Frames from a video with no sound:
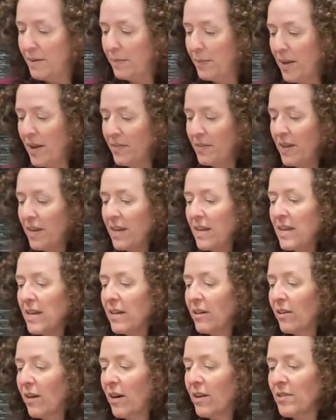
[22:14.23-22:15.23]
And then
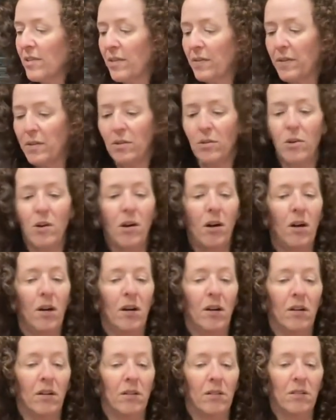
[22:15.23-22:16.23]
here are the little
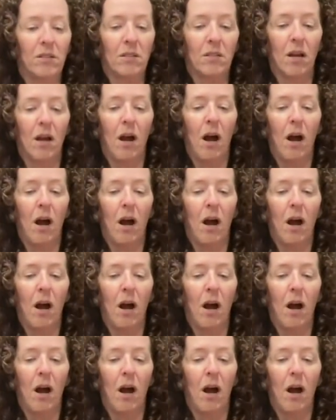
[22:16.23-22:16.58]
cars.